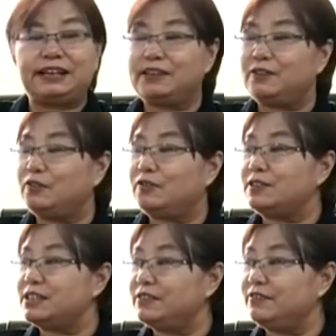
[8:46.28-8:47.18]
idea of
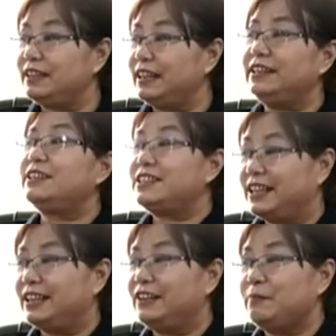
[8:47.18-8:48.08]
conserving
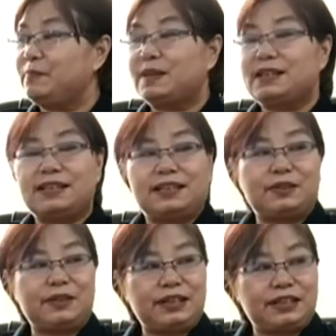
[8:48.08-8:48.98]
energy
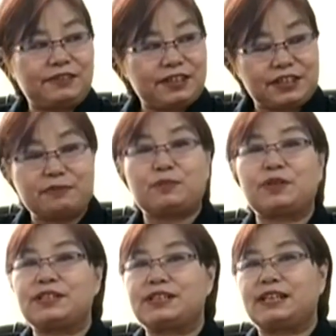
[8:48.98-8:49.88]
to it is
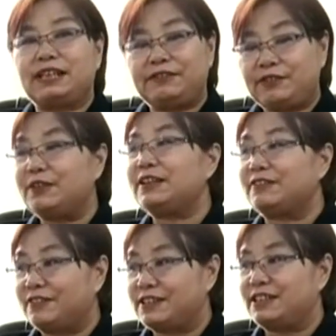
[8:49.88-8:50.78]
important as
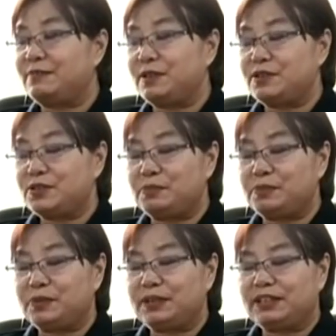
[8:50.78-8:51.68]
everyone of us I want
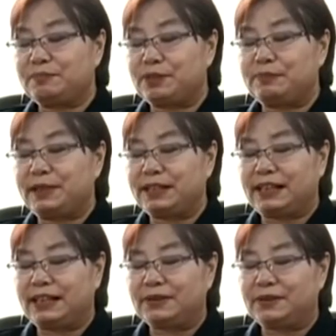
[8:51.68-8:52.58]
sob to ledo
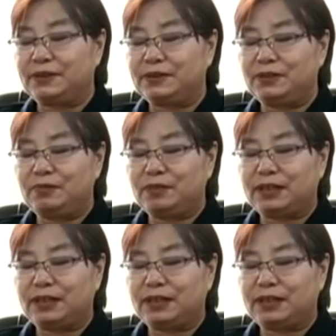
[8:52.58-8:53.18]
prepaid aha to ledo